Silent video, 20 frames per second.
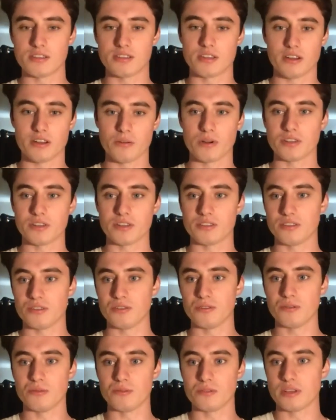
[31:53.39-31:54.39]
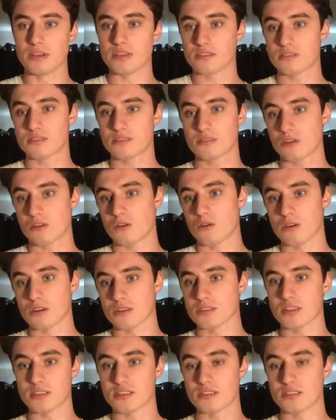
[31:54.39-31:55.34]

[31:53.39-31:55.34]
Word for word: Did I want to do this course that